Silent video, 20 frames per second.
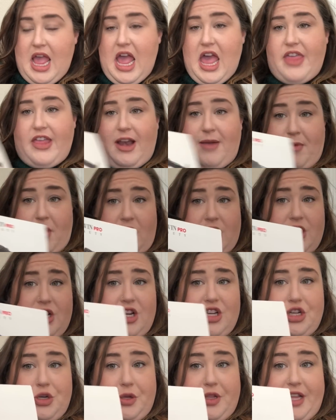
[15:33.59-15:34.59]
And then I'm also
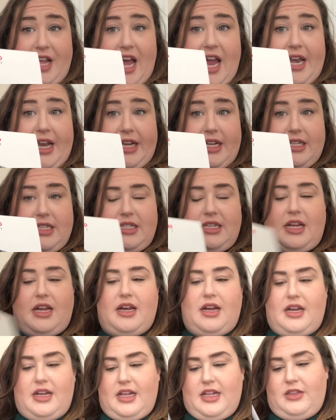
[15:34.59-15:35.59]
not sure what that is.
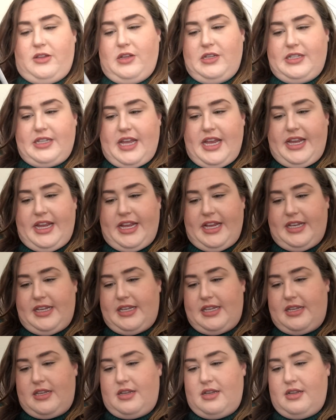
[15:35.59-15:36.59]
It looks like
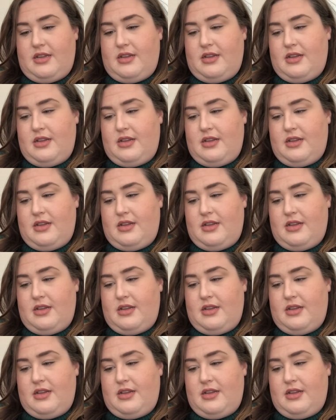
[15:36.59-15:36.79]
it's